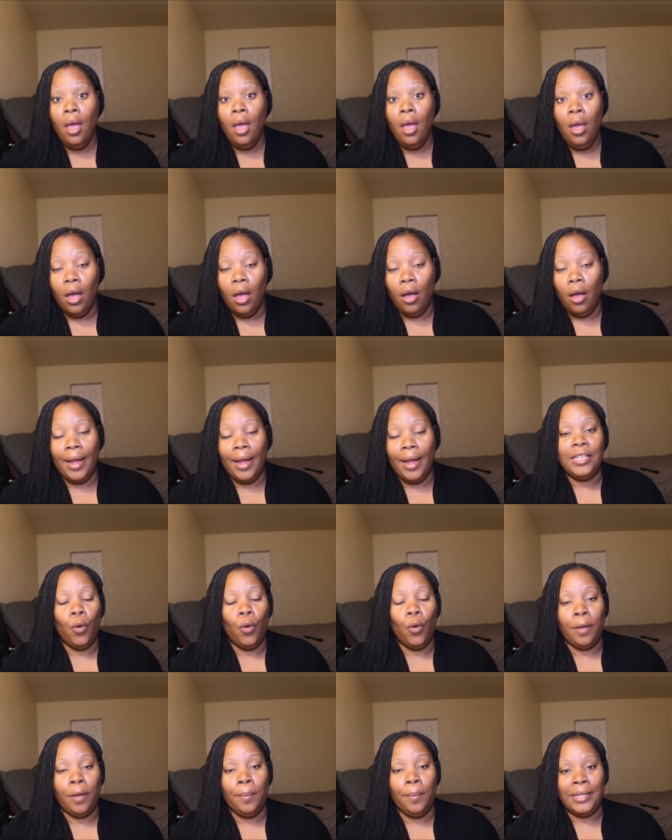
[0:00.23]
Okay, so
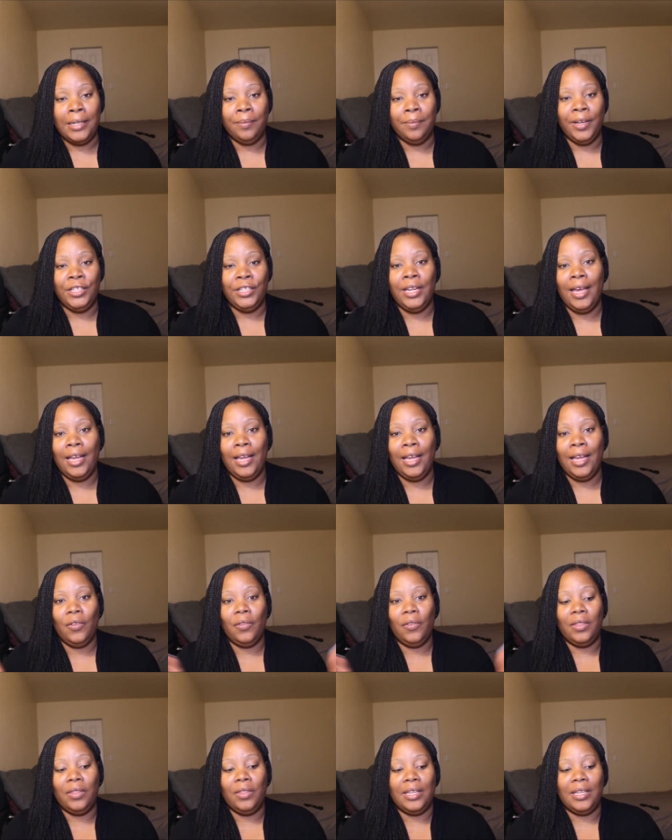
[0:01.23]
welcome back to my
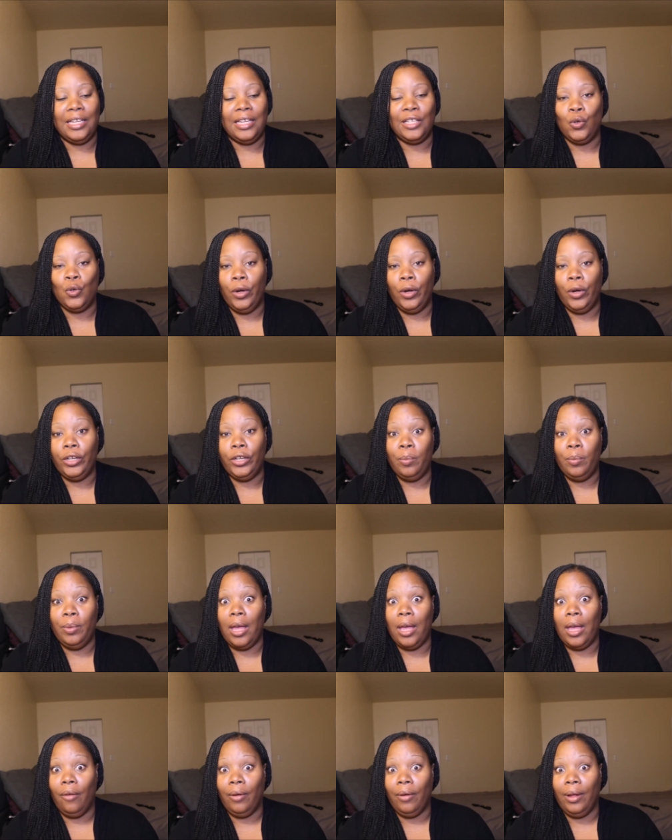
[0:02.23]
channel. This is going to
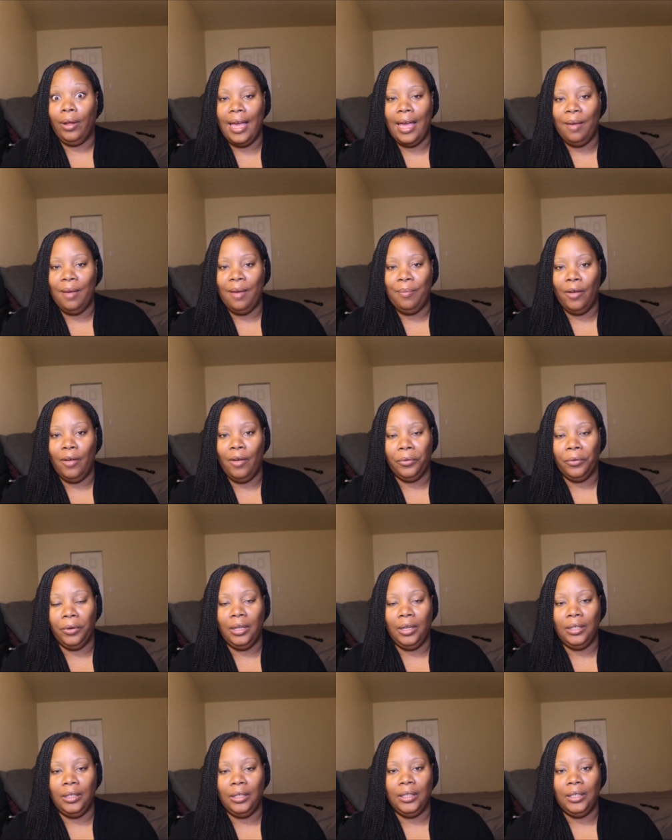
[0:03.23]
be a recap of
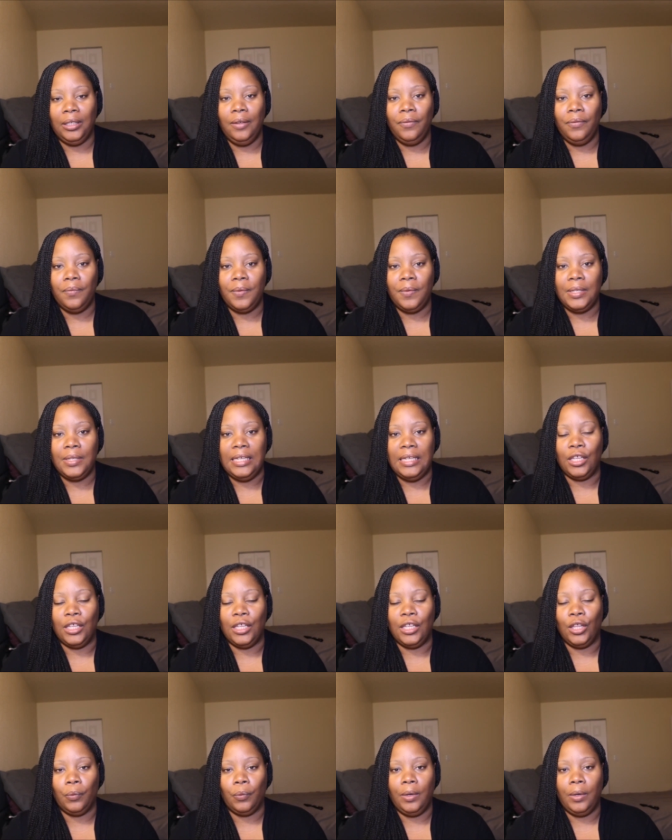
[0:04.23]
Greenleaf
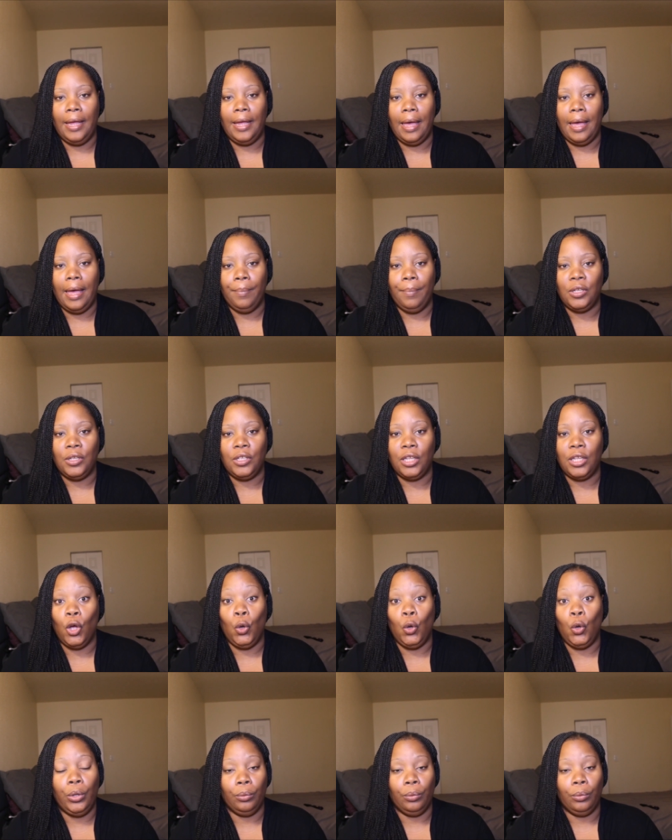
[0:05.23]
Season 3,
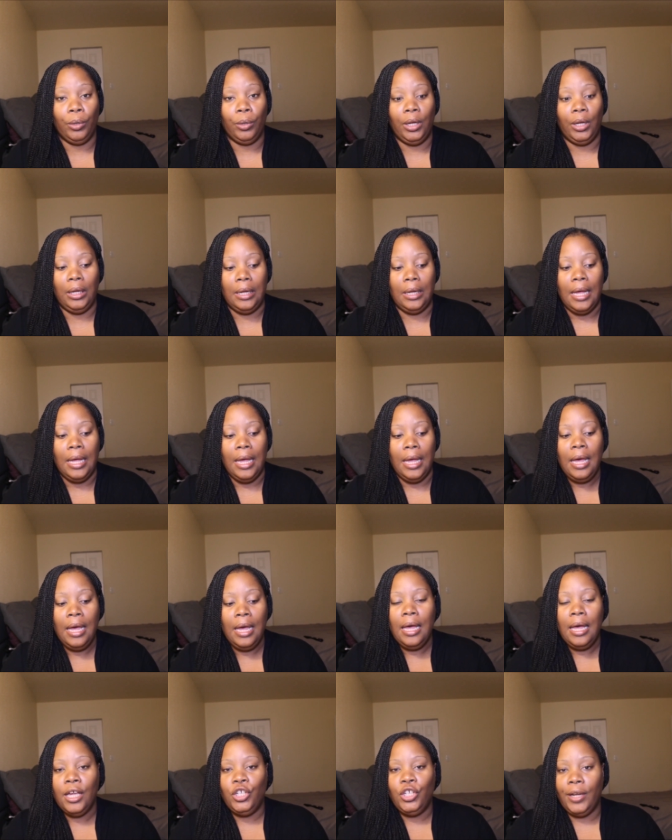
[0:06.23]
Episode 3,
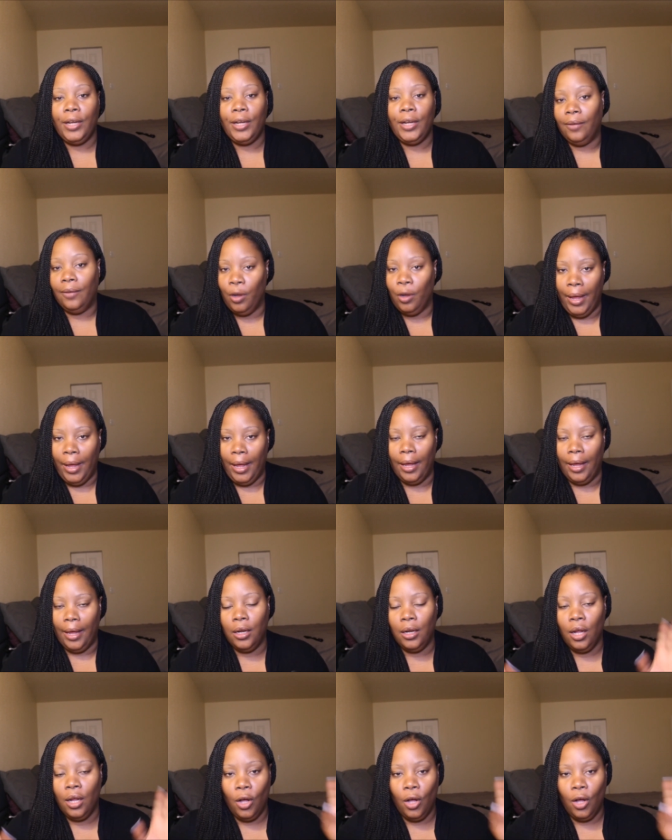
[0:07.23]
Chain of Command.